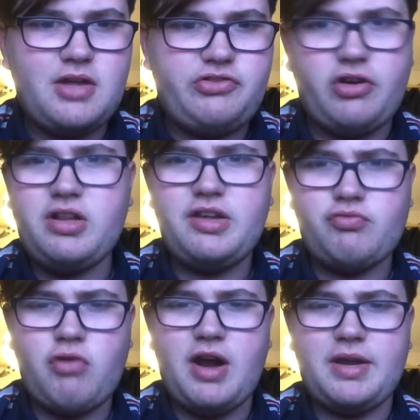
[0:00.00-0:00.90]
Jolly's
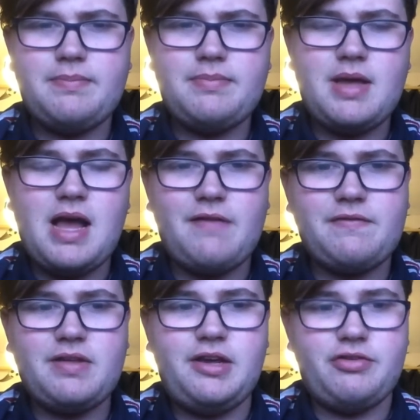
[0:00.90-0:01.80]
right. I've,
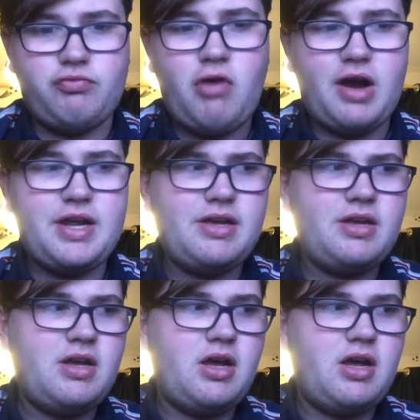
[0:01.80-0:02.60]
he's right.